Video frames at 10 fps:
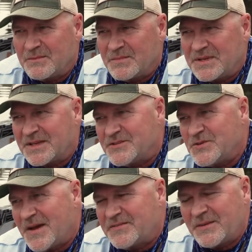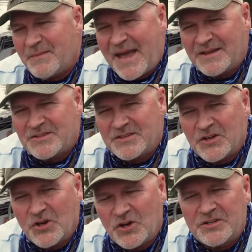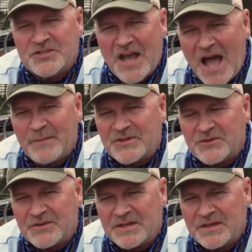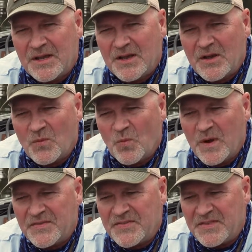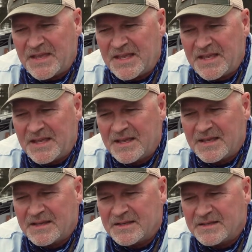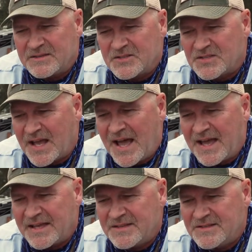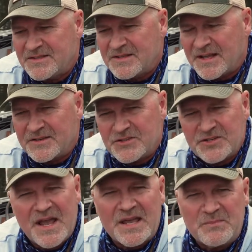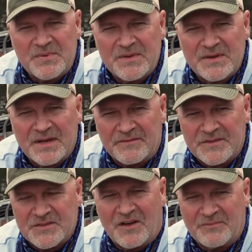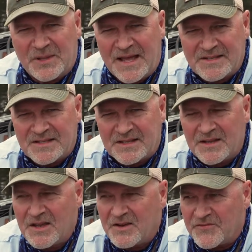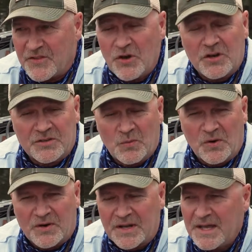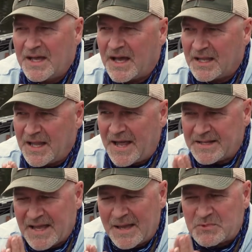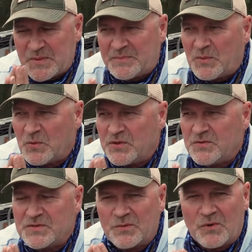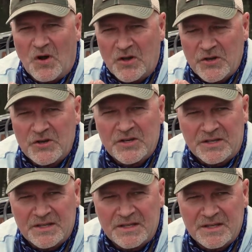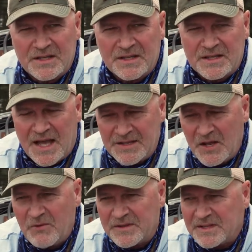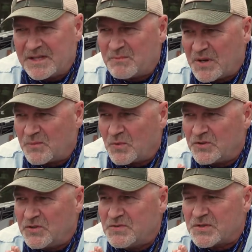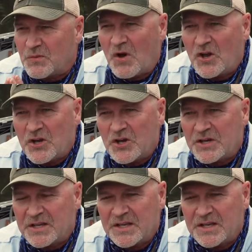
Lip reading: because you have to match the hook geometry with the size and shape of the soft plastic for the hook to work. A lot of times people will use the wrong hook, not knowingly, but will use the wrong hook